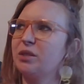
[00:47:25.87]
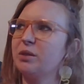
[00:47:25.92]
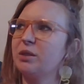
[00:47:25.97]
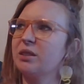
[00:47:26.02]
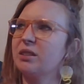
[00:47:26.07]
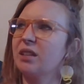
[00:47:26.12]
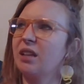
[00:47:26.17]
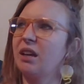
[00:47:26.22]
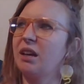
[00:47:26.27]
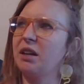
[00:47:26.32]
she was
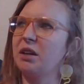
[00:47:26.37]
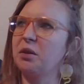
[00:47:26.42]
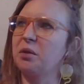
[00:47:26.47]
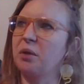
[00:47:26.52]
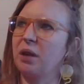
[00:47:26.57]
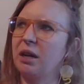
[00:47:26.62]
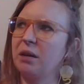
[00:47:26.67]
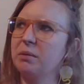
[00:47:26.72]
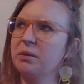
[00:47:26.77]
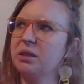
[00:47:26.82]
like,
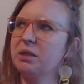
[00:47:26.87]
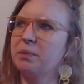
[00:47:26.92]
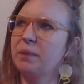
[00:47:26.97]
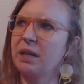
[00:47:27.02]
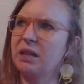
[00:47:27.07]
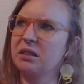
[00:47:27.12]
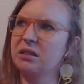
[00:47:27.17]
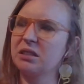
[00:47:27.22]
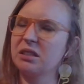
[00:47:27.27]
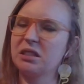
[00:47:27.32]
Grandma
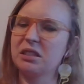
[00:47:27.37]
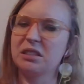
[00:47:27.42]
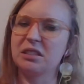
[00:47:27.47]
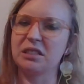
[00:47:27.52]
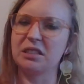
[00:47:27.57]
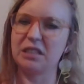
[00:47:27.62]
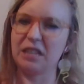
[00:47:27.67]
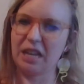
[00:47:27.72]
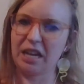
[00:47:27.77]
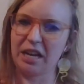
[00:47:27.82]
Benson is
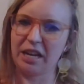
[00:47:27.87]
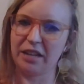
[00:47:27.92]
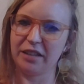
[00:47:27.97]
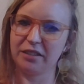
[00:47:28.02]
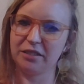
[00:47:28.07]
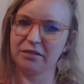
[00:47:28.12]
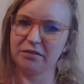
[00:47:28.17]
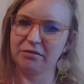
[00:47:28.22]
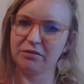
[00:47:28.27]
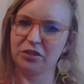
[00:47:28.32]

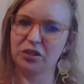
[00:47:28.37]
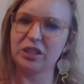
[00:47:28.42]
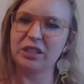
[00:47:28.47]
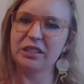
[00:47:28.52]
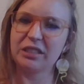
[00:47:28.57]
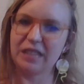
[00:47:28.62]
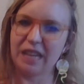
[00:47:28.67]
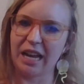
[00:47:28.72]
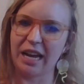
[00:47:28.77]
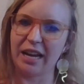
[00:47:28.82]
dead.
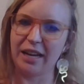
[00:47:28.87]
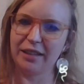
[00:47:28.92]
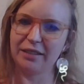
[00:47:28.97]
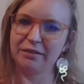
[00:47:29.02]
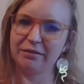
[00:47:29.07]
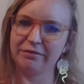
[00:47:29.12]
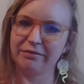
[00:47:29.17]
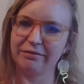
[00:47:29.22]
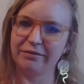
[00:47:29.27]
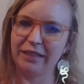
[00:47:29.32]
She's dead.
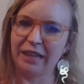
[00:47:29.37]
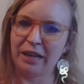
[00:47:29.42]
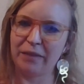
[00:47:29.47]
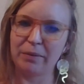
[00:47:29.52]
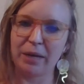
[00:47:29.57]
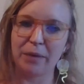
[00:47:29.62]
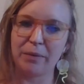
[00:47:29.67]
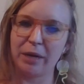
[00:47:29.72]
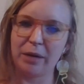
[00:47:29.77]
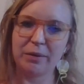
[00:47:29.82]
Like,
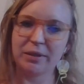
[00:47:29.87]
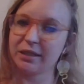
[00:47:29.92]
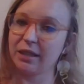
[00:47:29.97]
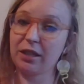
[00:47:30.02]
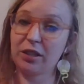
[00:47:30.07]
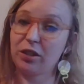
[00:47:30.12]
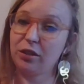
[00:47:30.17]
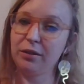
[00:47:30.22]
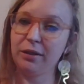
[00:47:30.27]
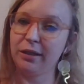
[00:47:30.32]
my mom is
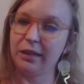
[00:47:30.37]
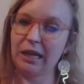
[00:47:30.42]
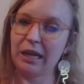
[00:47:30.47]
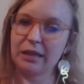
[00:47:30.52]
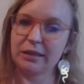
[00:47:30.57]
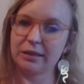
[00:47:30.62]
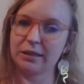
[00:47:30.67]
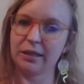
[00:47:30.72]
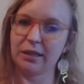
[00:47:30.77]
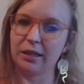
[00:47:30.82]
like, You did
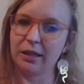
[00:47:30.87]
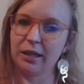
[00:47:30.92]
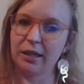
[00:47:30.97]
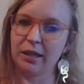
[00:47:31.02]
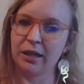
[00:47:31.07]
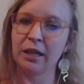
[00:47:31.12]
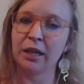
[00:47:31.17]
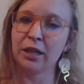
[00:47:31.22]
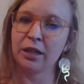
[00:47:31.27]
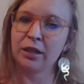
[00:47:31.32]
not see
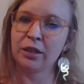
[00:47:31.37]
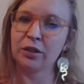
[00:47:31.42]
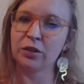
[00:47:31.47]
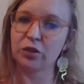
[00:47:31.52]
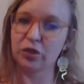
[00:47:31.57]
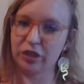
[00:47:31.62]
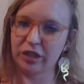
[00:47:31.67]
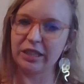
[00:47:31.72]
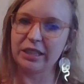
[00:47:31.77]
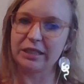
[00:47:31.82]
her.
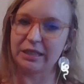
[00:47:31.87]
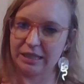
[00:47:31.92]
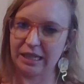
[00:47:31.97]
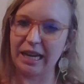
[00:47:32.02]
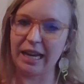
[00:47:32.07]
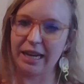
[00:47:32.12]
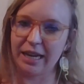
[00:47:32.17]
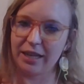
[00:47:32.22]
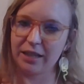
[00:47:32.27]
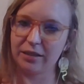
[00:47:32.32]
She is
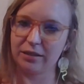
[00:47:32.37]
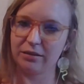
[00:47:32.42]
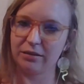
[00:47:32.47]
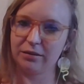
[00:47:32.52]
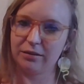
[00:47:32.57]
dead.